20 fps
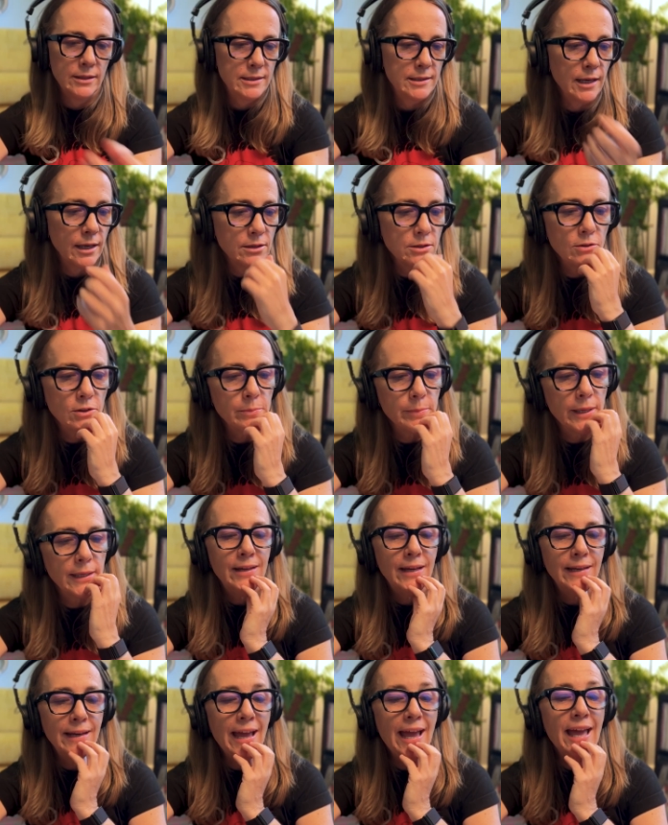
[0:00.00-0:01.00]
start talking about
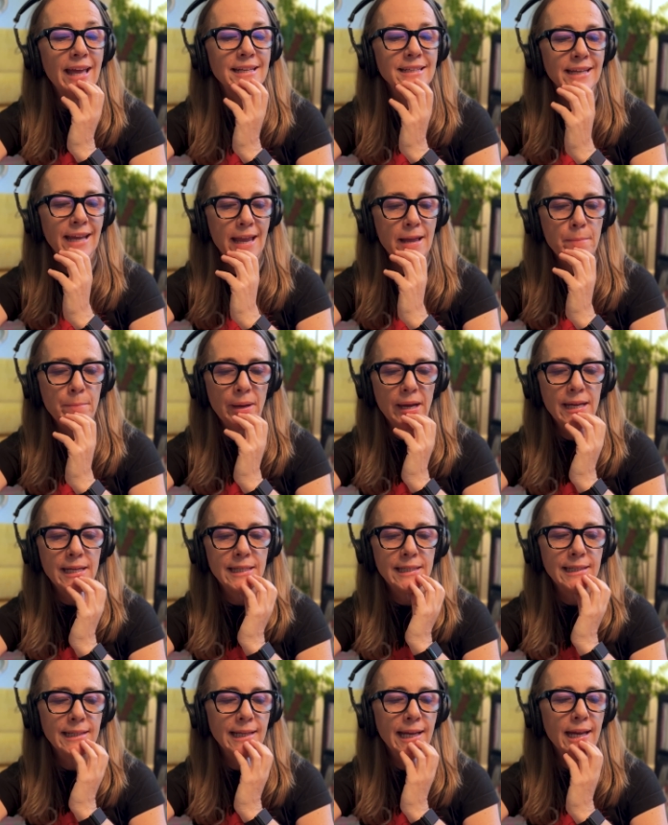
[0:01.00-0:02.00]
an ad campaign
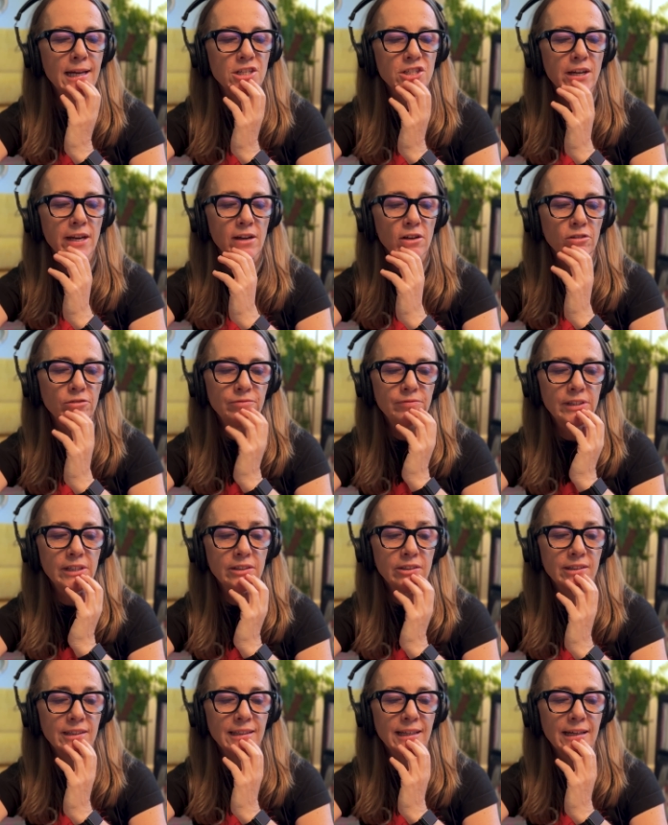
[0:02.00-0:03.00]
and the cash cow of
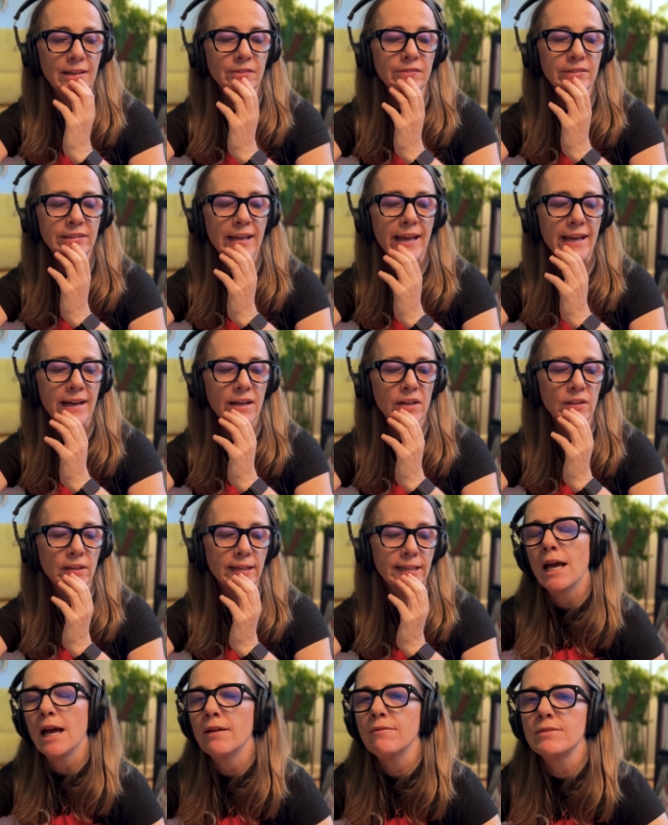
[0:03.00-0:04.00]
fear and love and how,
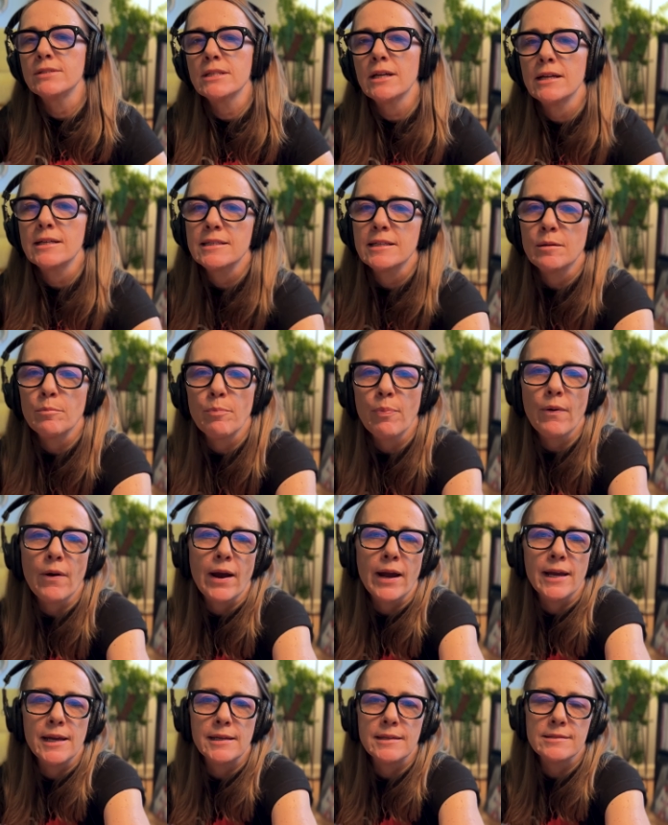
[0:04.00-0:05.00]
like, advertising
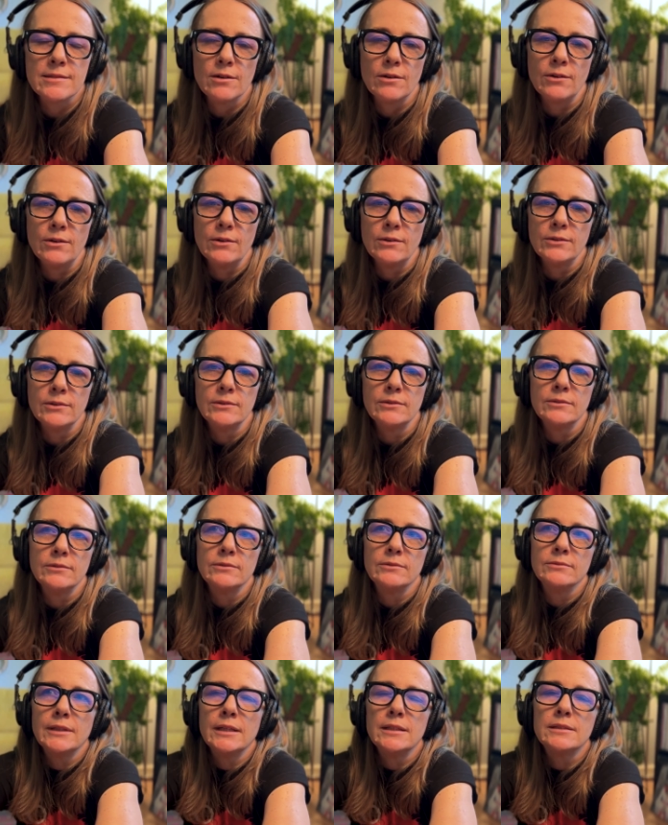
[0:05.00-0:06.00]
preys
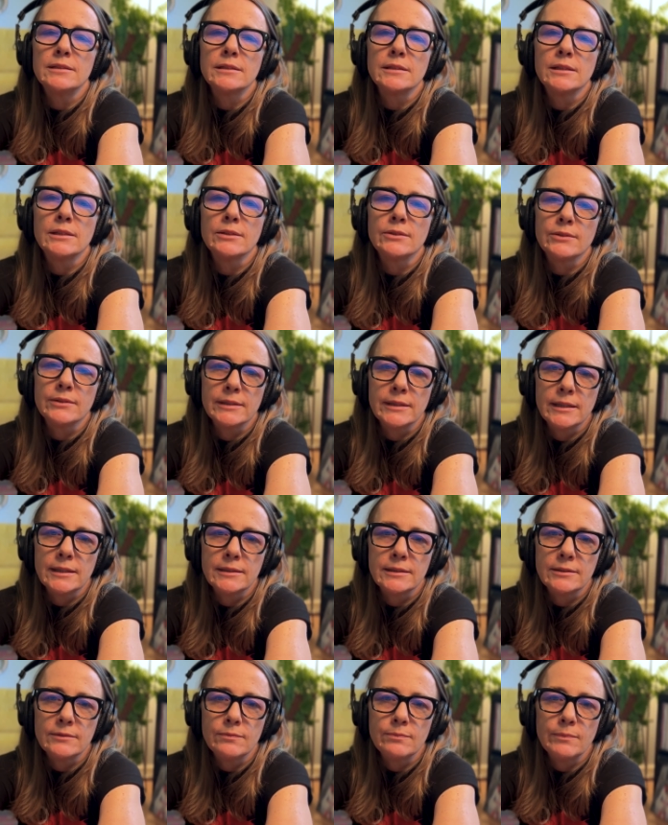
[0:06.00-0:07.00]
on
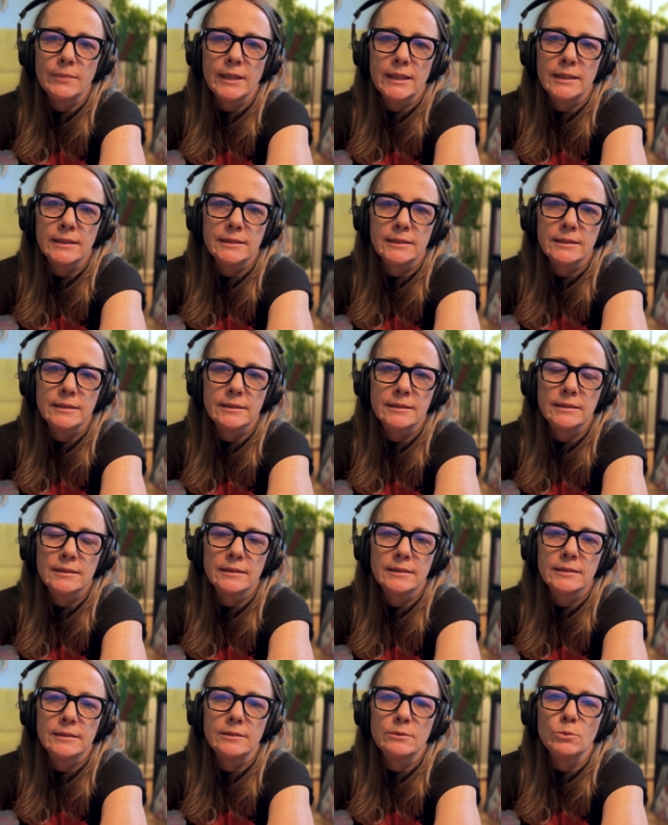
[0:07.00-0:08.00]
insecurities of
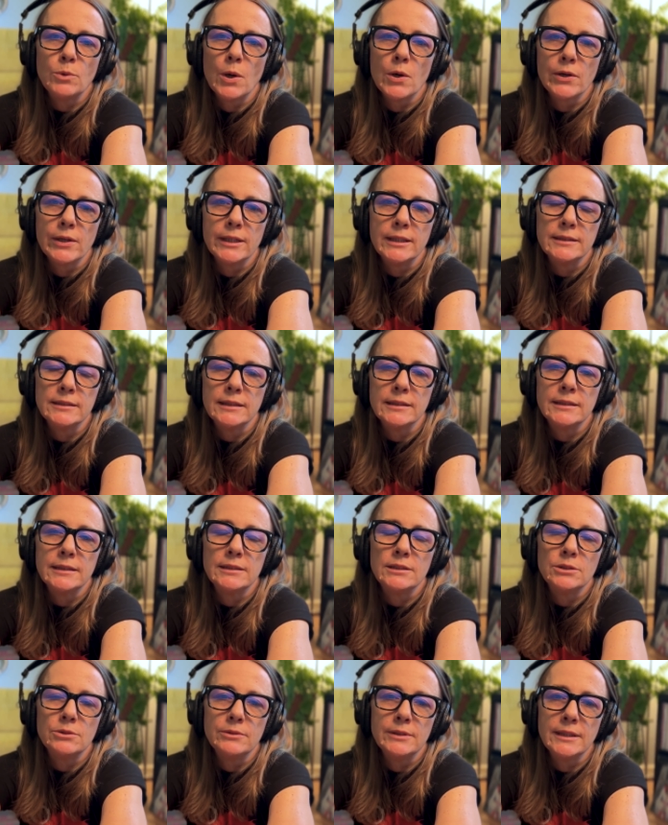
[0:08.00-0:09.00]
mothers and worrying that they're
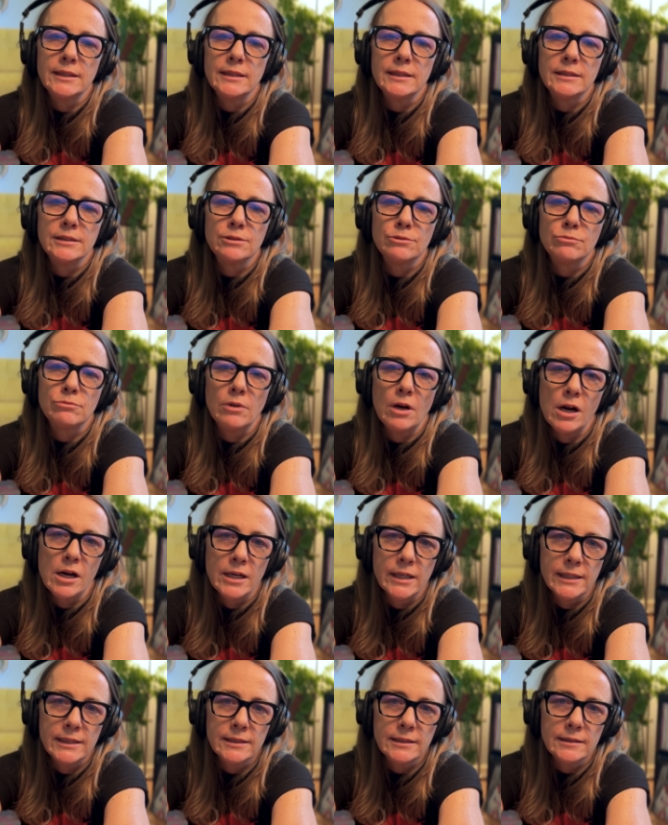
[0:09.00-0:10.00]
doing things
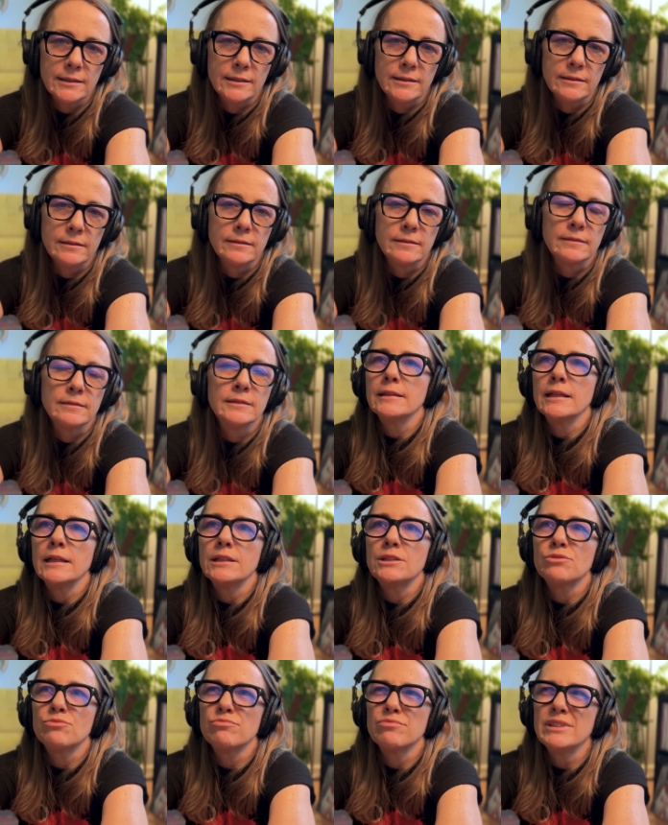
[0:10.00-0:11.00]
right. And
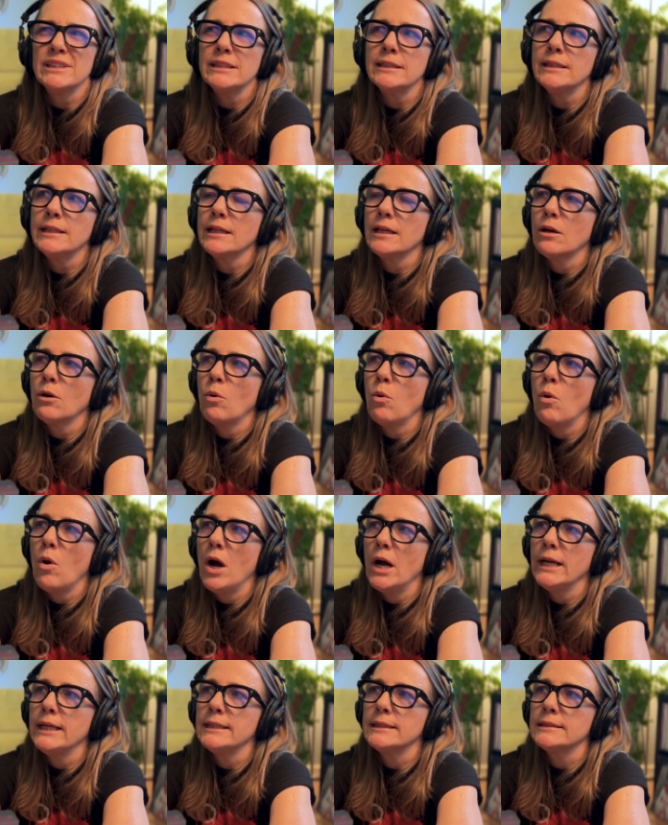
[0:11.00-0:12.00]
it's really
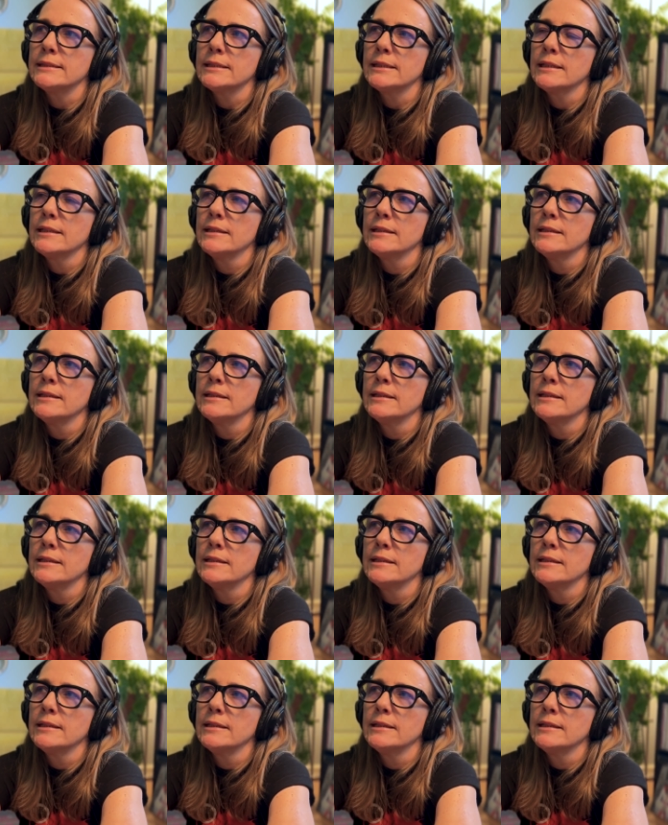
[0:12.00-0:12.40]
quite